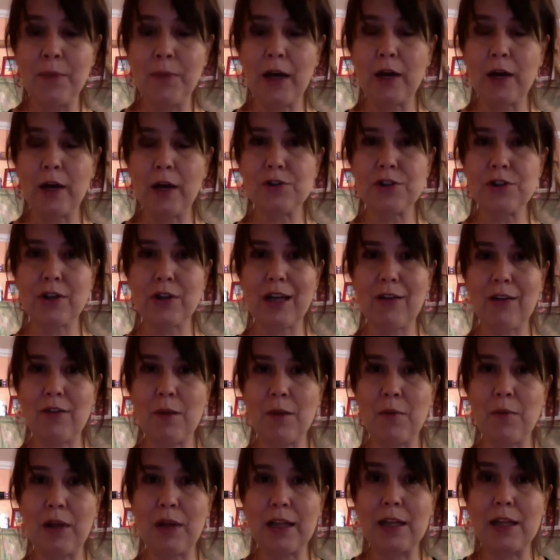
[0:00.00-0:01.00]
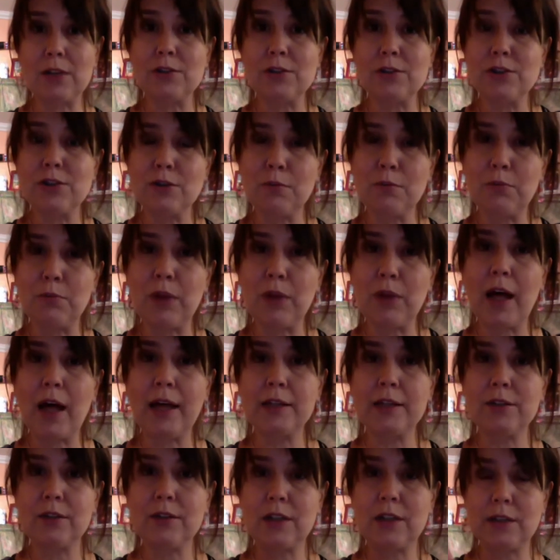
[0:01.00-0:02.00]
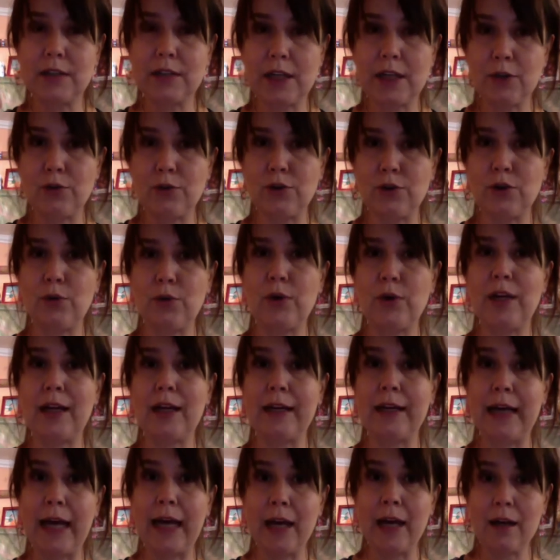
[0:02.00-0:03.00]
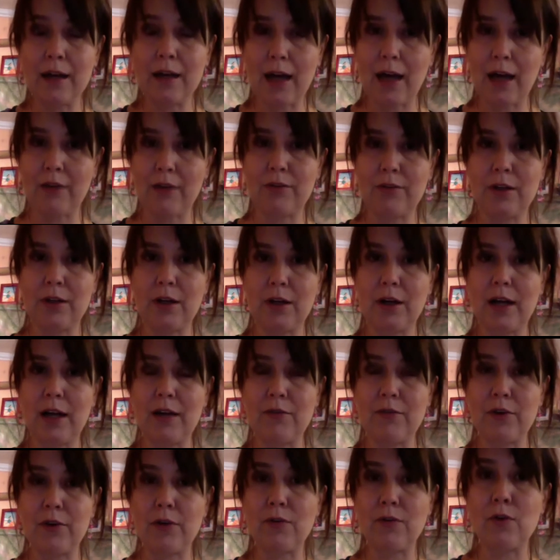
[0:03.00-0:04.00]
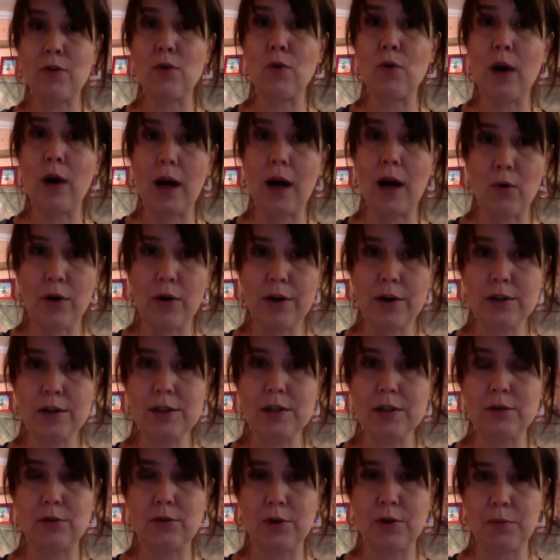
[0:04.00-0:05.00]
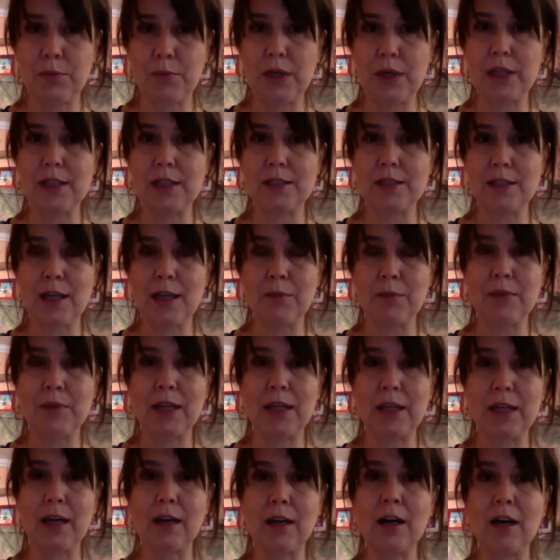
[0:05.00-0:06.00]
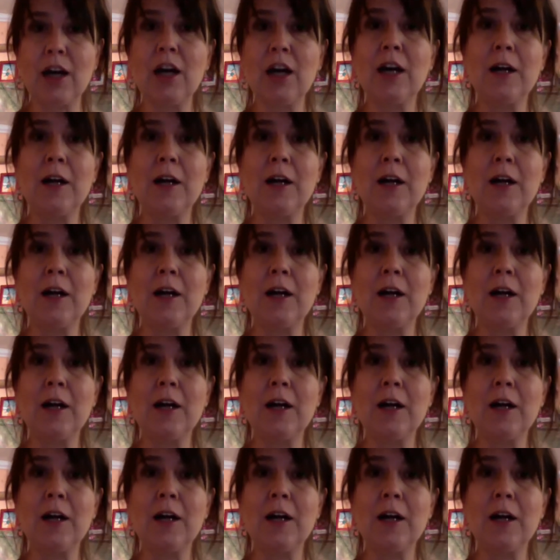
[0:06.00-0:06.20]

I also gave them a little supply so that they could do it again after every few hours to repeat the same thing.